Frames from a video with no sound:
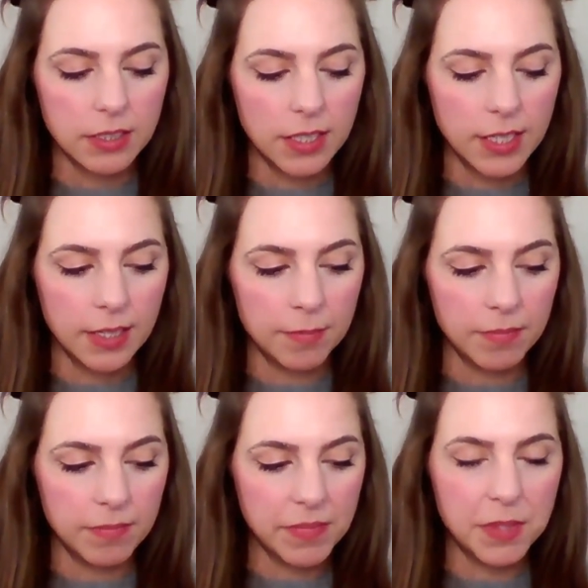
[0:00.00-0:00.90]

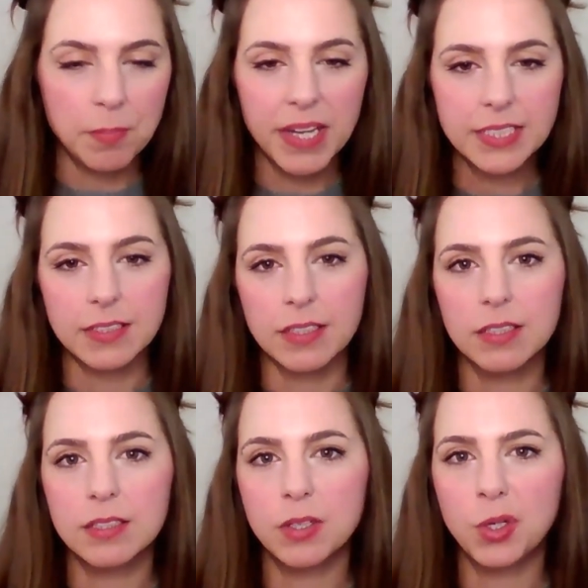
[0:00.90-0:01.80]
the better the
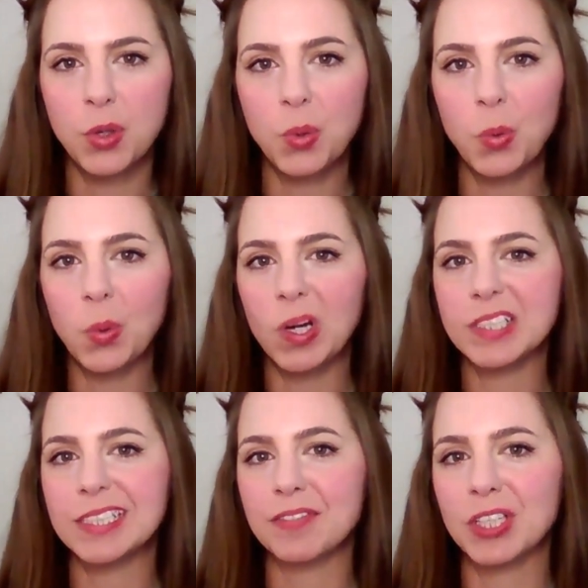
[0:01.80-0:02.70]
quality